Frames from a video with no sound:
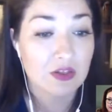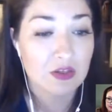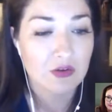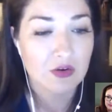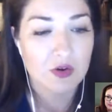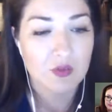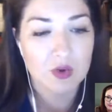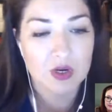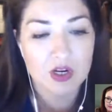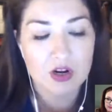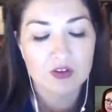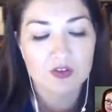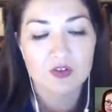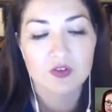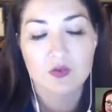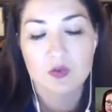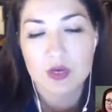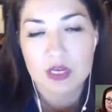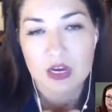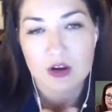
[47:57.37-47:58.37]
31 yards
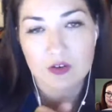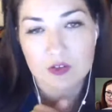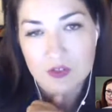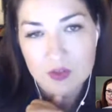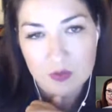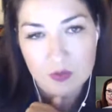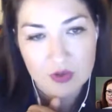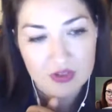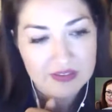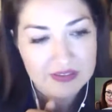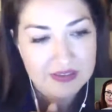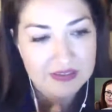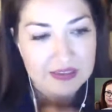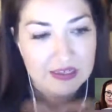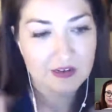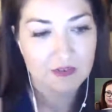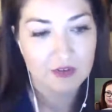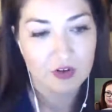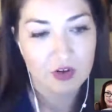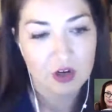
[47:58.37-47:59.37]
with 3 carries in the
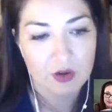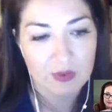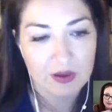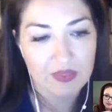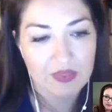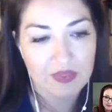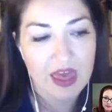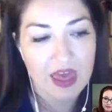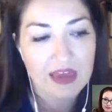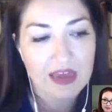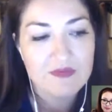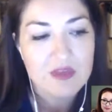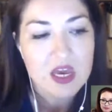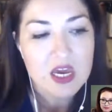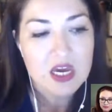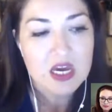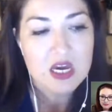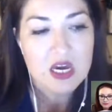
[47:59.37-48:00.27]
preseason. I feel good about that.